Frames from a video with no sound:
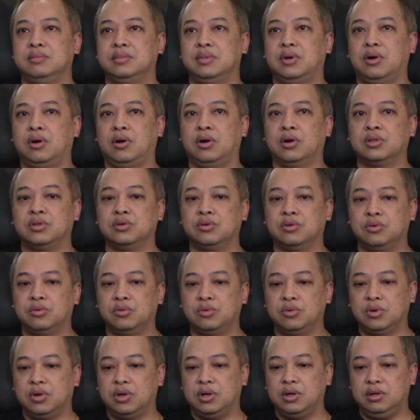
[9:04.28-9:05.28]
Although
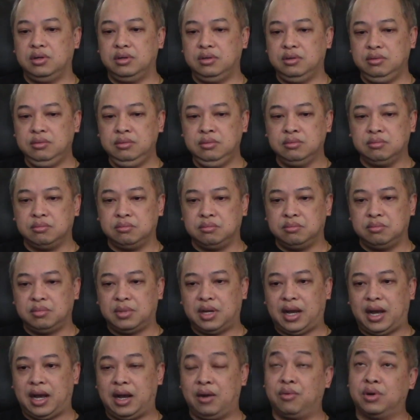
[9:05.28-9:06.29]

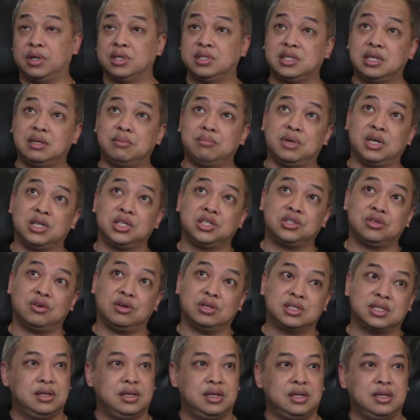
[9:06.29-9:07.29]
I want to say my
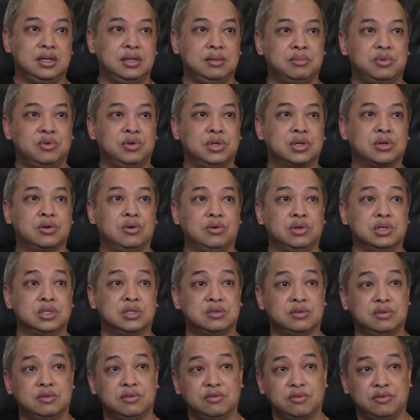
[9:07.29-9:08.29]
short time in the Marine Corps was
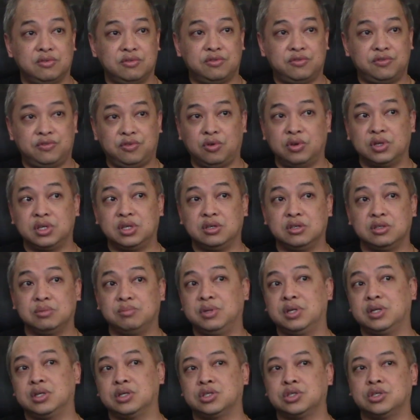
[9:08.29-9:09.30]
4 years
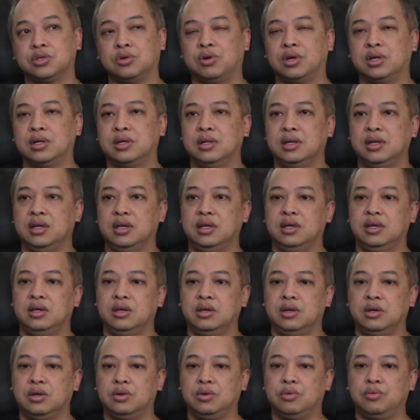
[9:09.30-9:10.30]
being short,
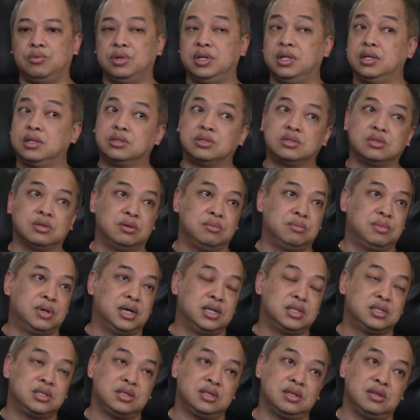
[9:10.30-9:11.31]
we did so
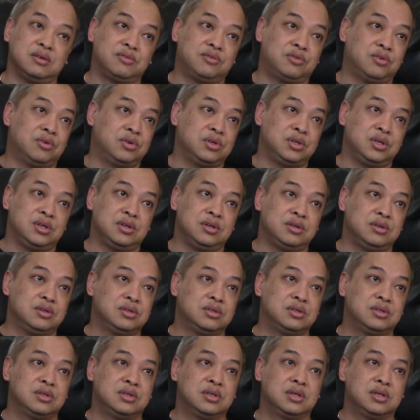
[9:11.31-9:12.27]
much in the 4 years,